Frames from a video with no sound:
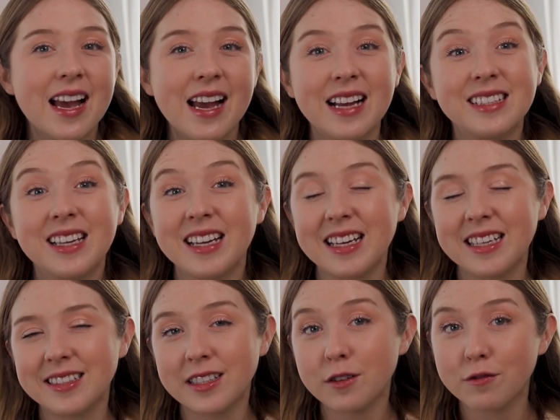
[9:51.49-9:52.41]
Is it
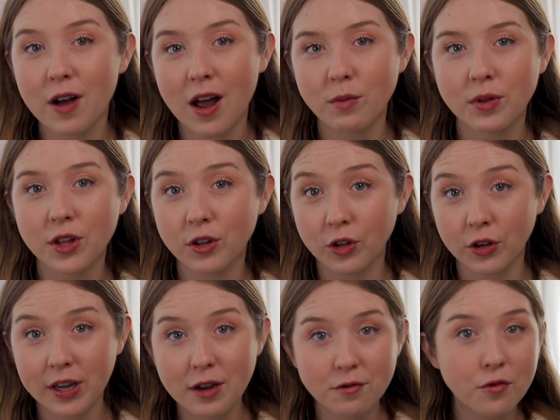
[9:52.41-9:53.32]
easy to find what they're
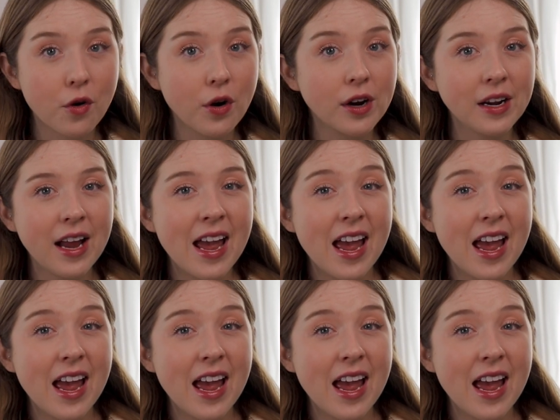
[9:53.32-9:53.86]
looking for?